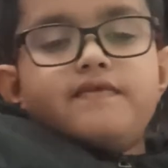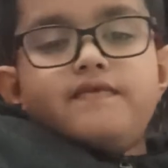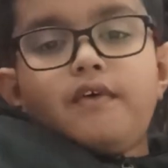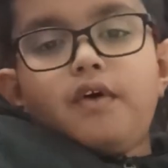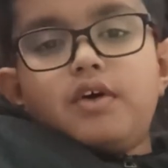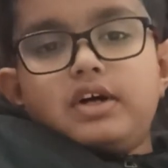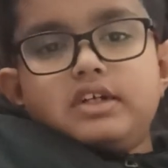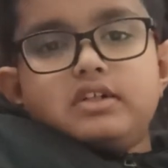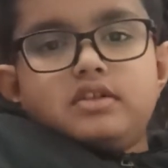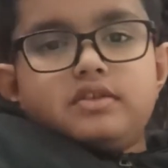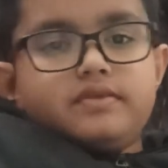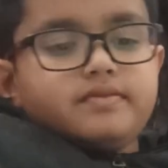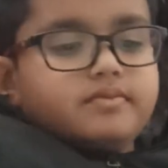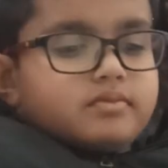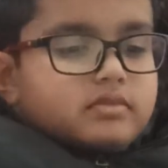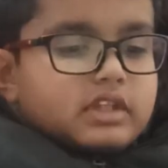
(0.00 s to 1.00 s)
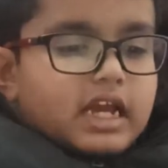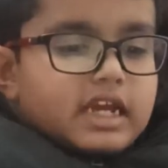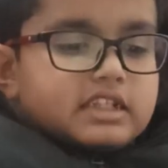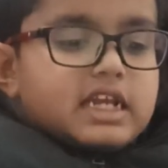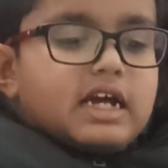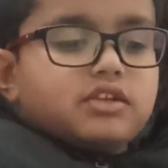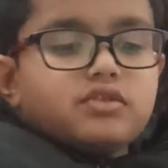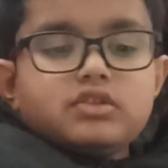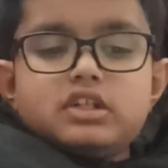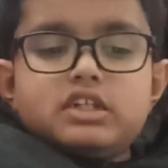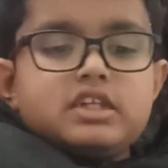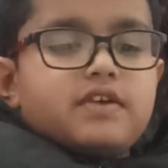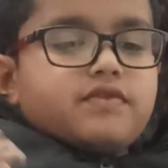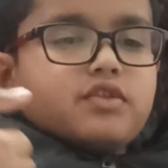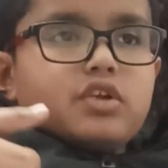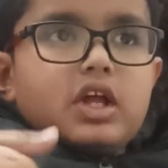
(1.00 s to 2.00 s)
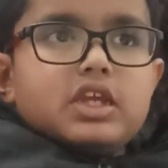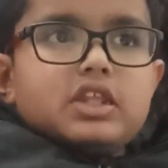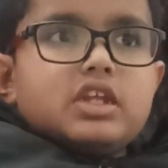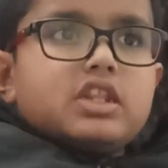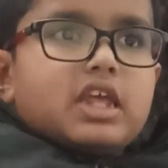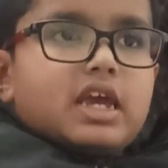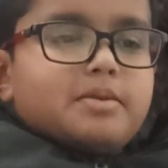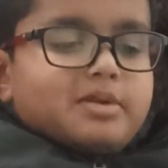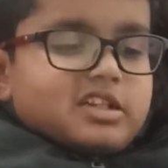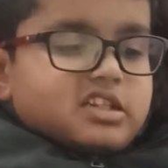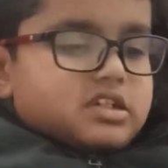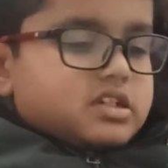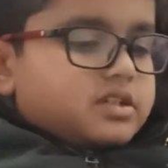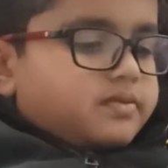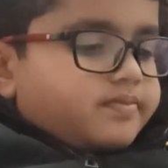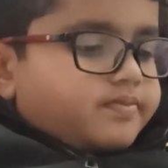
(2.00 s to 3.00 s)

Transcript: 4. Like that. You just have to write the tables.